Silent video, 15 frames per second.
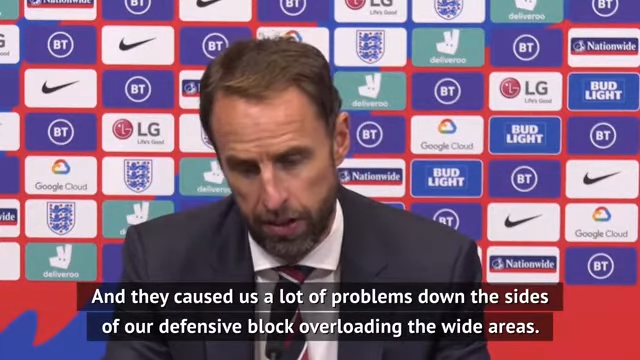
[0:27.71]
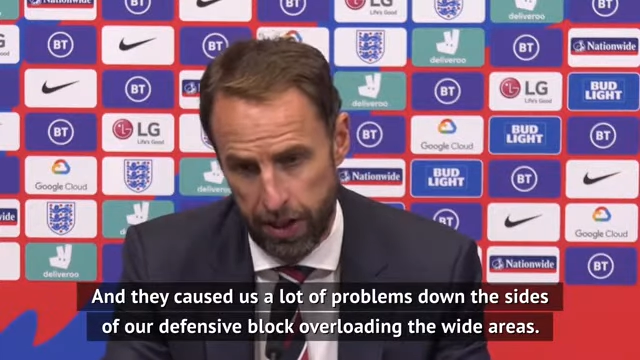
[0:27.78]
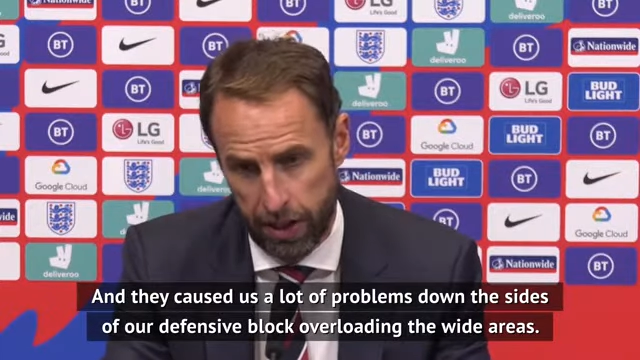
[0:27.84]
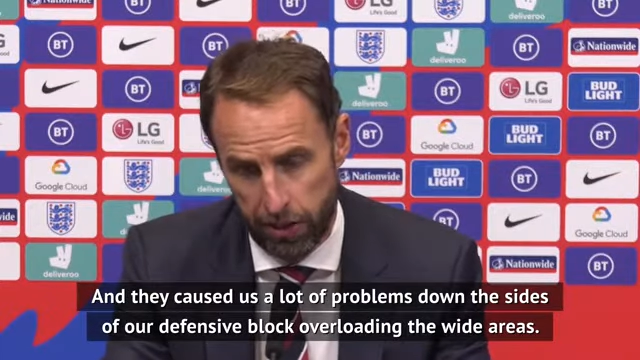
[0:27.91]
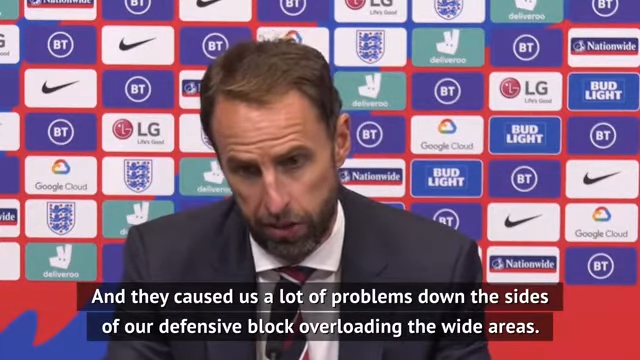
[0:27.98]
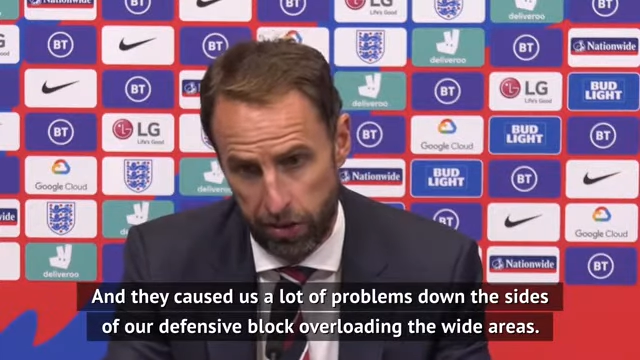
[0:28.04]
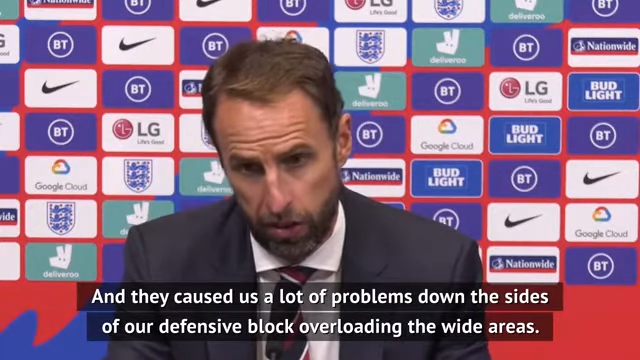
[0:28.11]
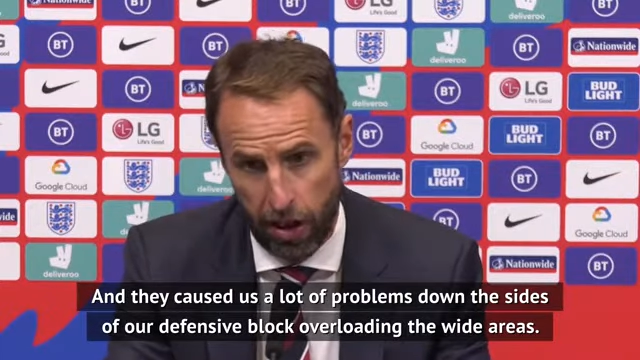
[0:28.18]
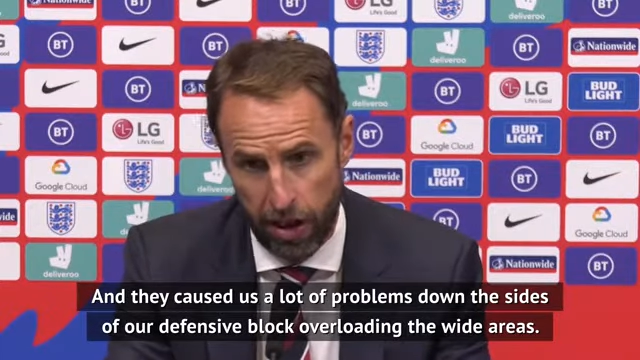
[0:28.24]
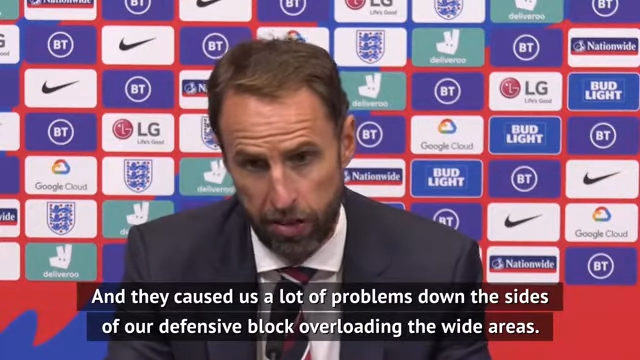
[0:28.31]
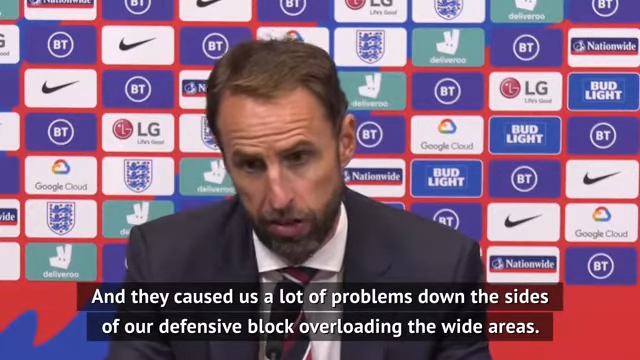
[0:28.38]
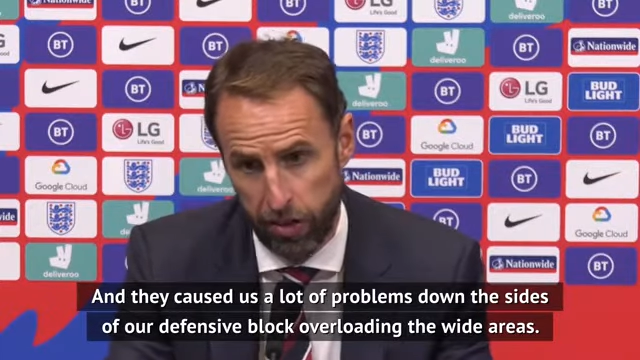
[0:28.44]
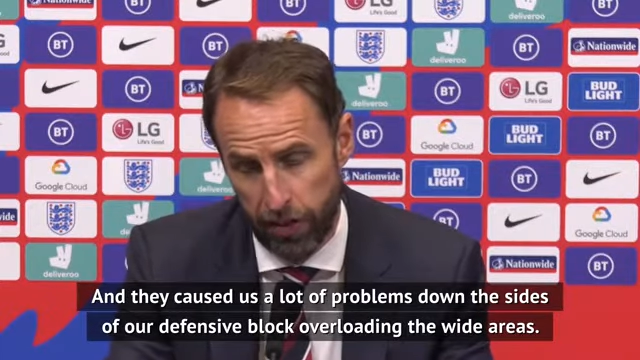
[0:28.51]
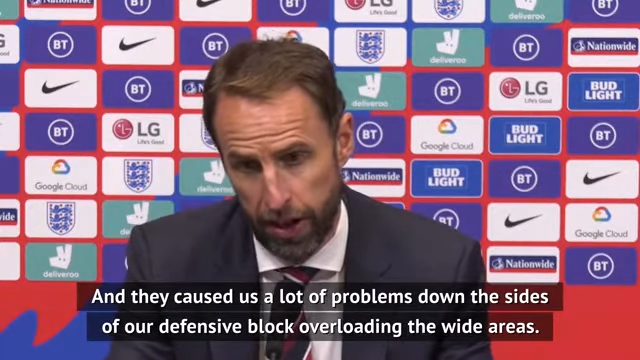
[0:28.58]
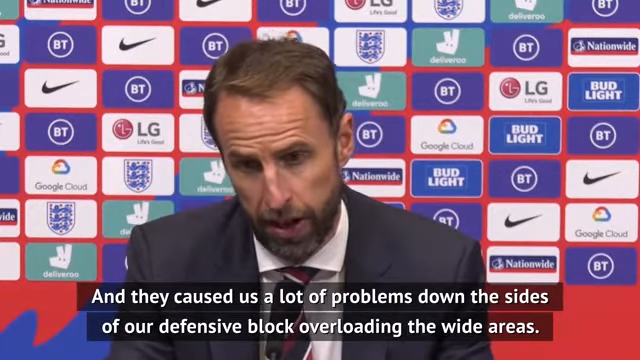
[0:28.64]
down the
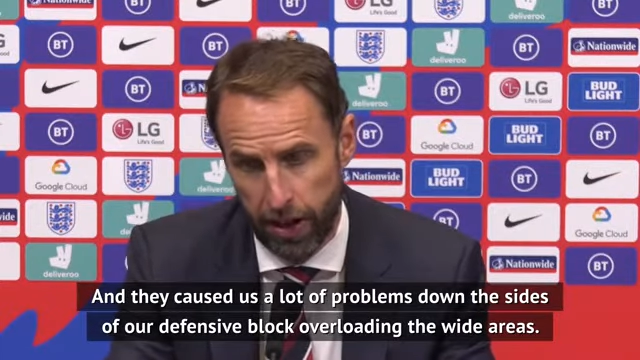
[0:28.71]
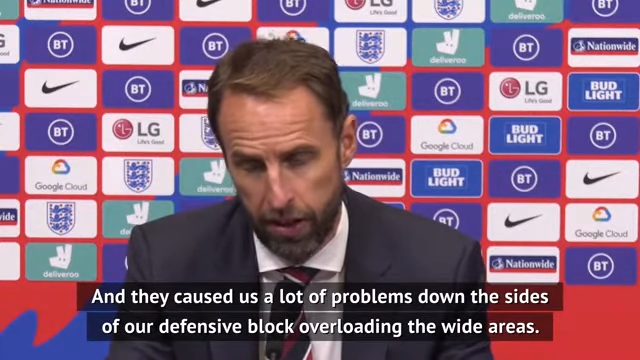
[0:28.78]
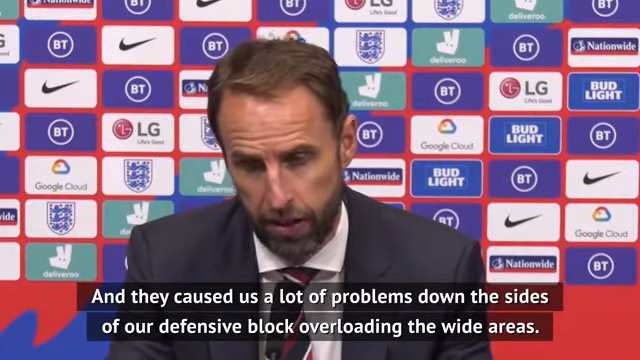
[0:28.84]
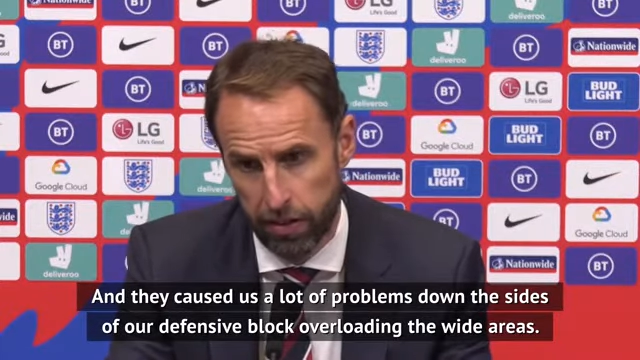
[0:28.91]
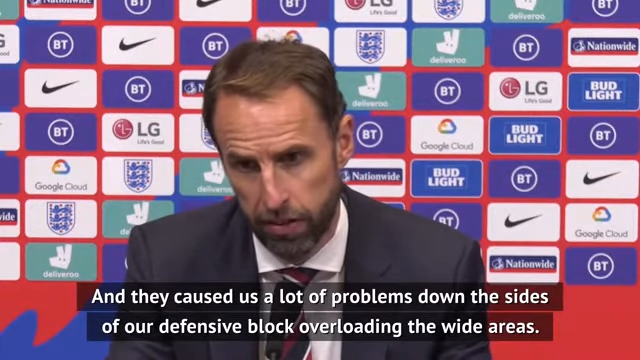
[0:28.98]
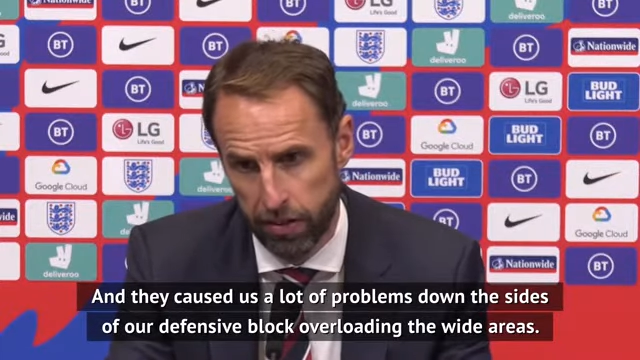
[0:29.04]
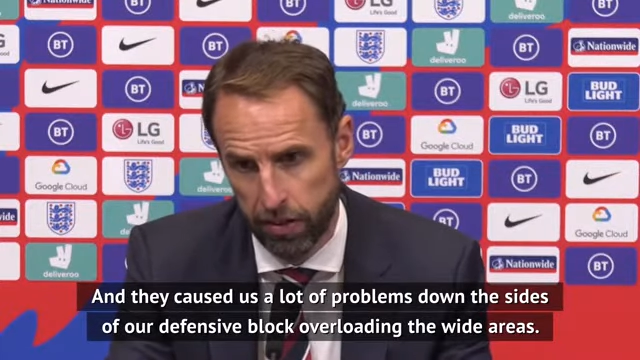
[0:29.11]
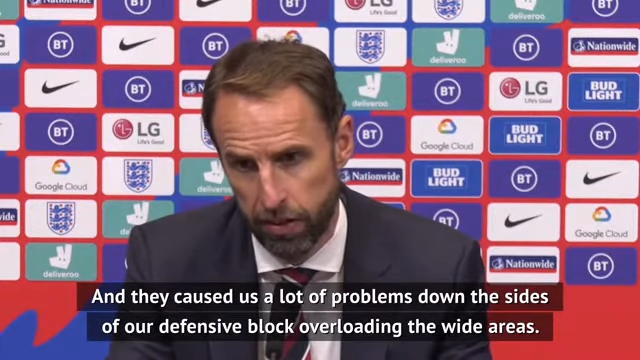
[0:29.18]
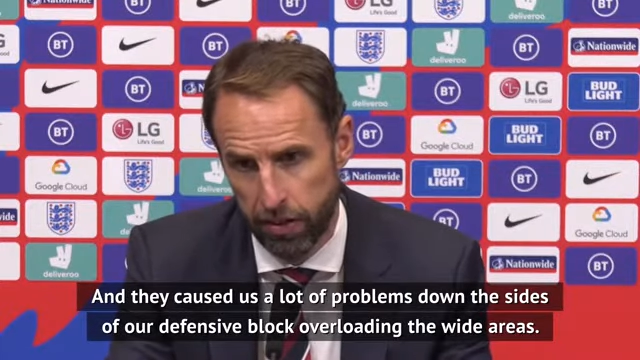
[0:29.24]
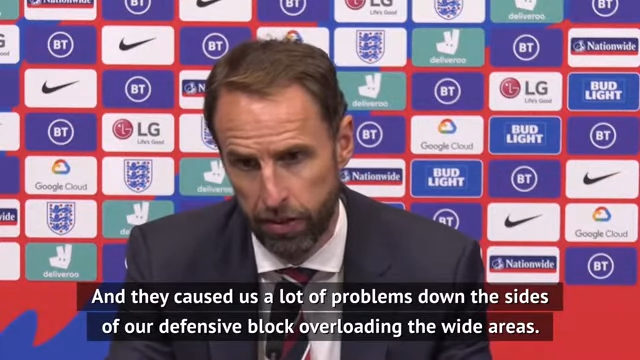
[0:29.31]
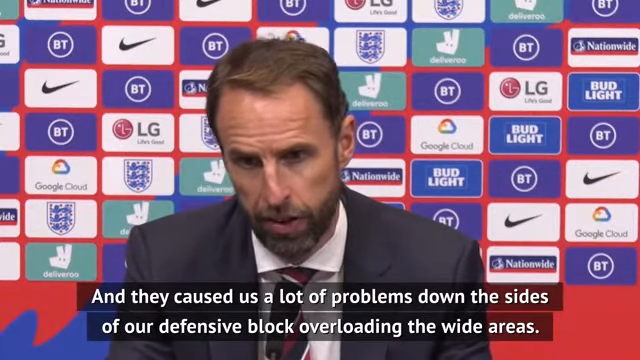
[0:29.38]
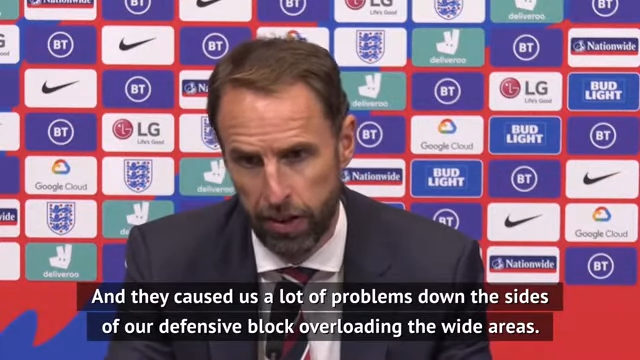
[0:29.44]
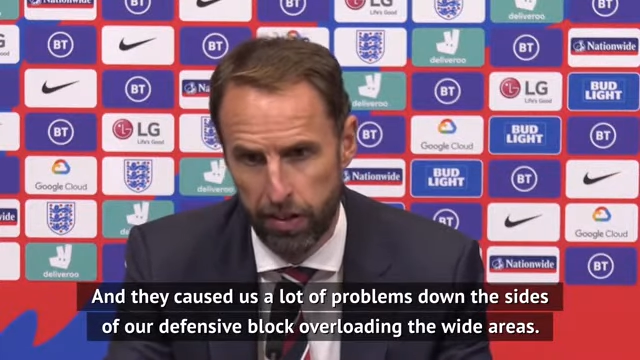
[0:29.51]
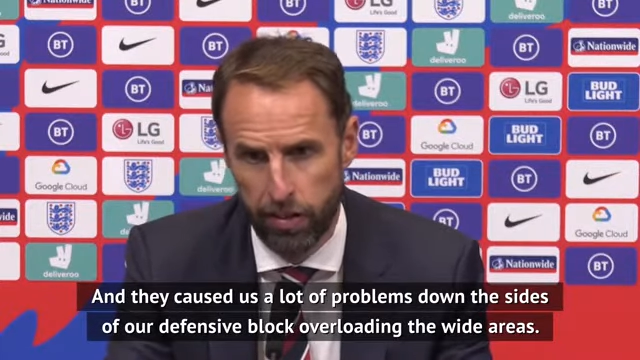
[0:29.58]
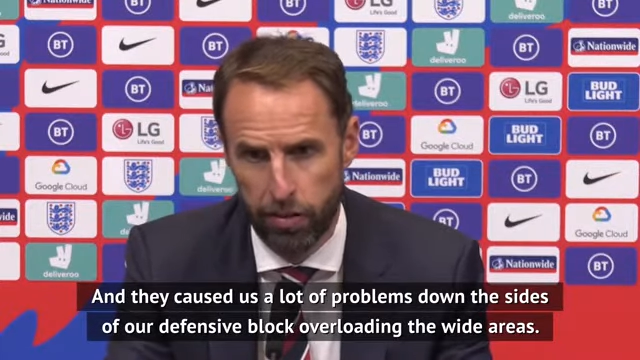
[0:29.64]
sides of our
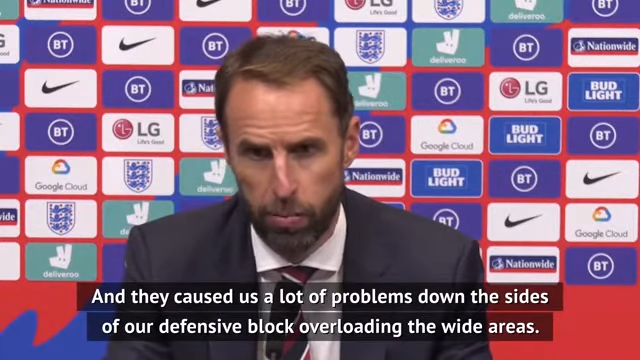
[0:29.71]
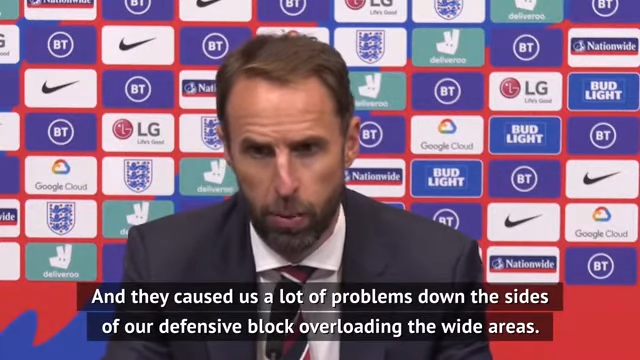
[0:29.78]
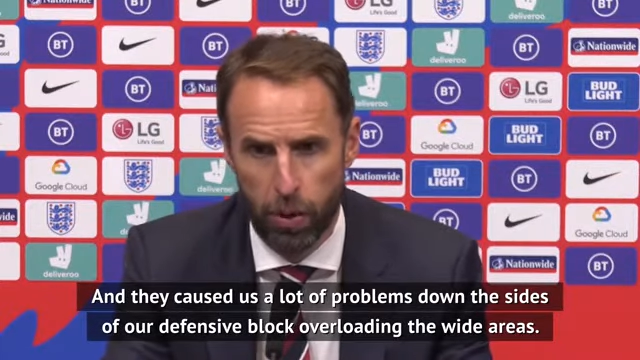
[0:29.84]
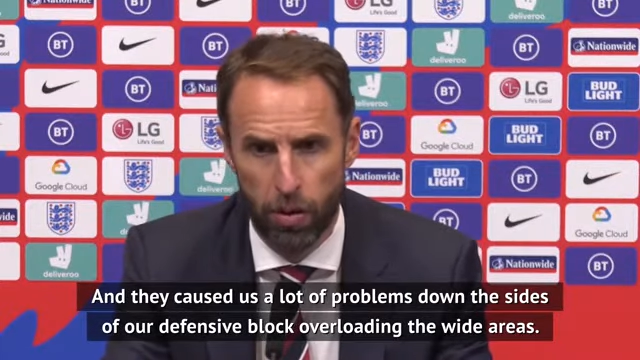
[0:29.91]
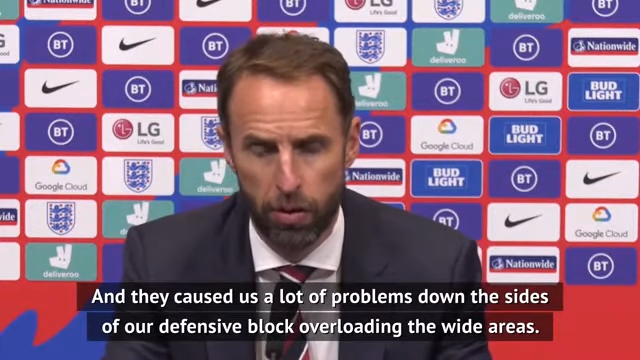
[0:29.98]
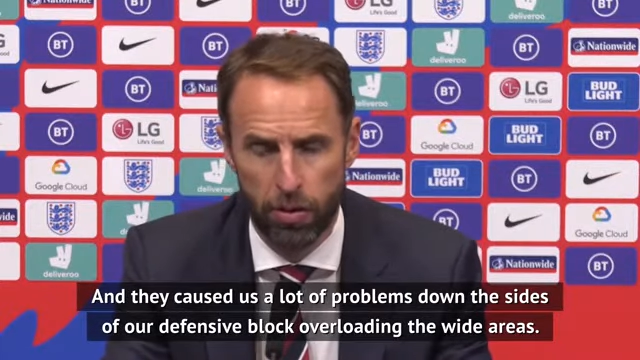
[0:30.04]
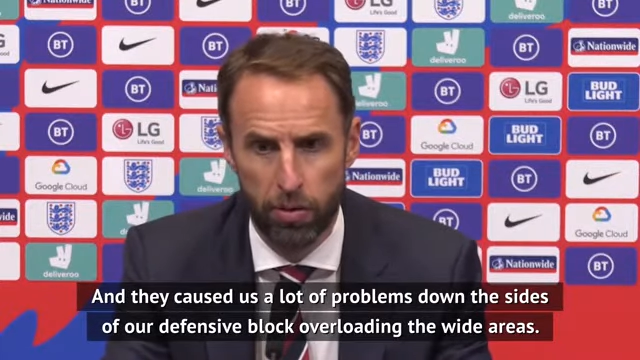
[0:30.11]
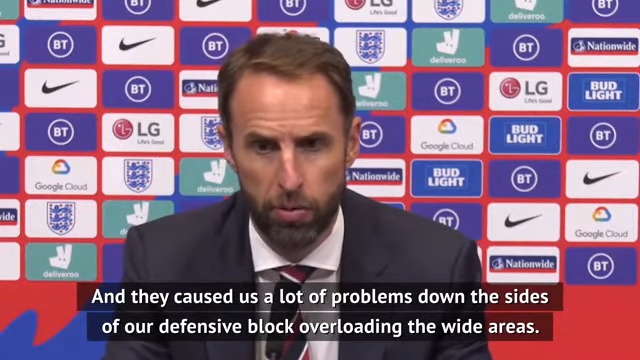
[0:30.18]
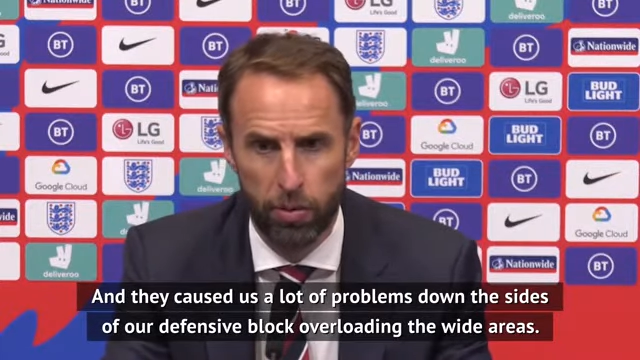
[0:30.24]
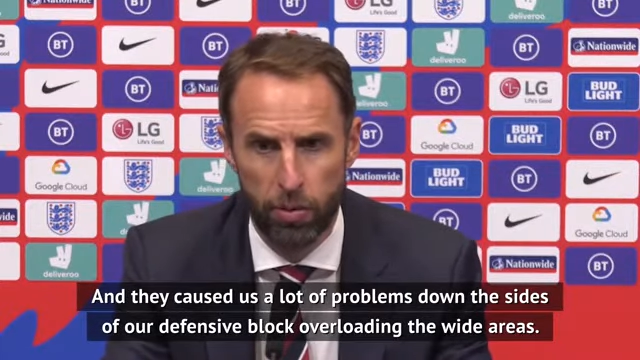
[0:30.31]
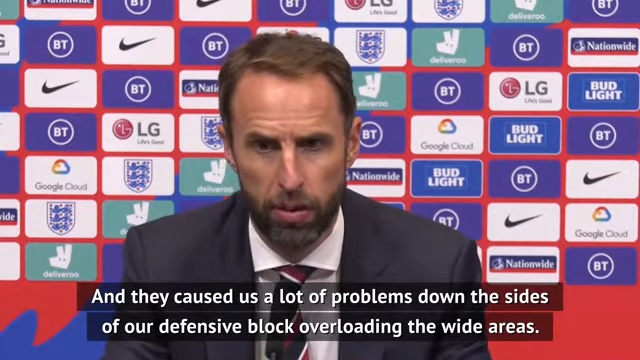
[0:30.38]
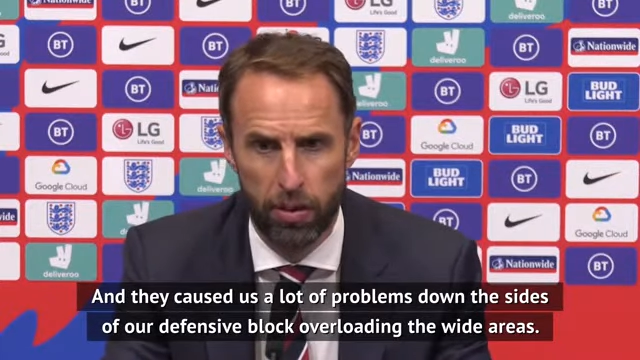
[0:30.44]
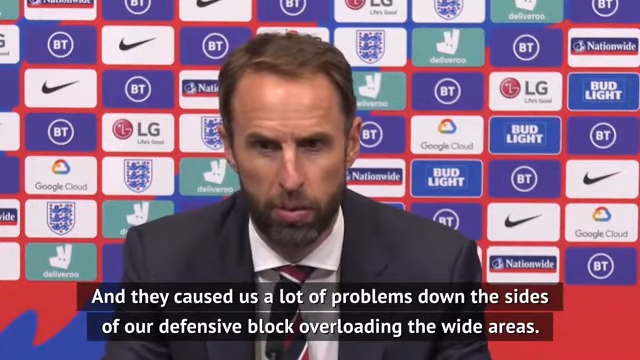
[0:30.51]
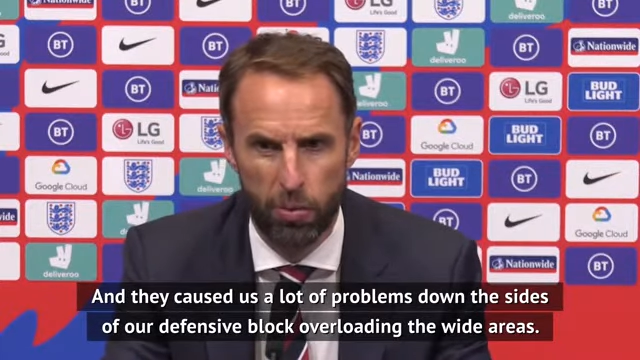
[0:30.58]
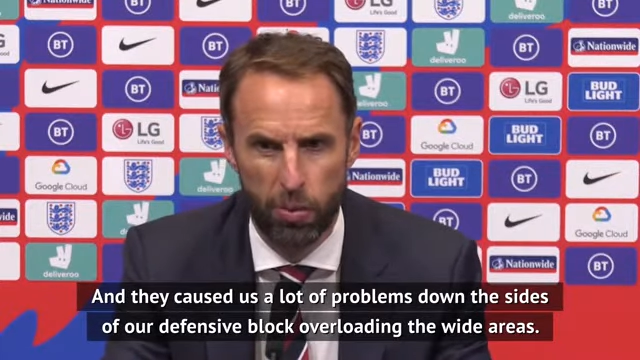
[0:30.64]
defensive block
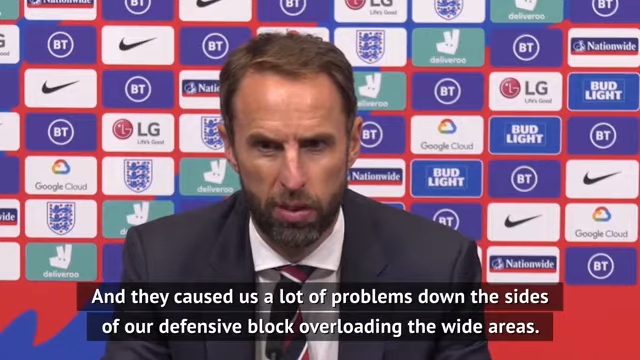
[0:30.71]
with,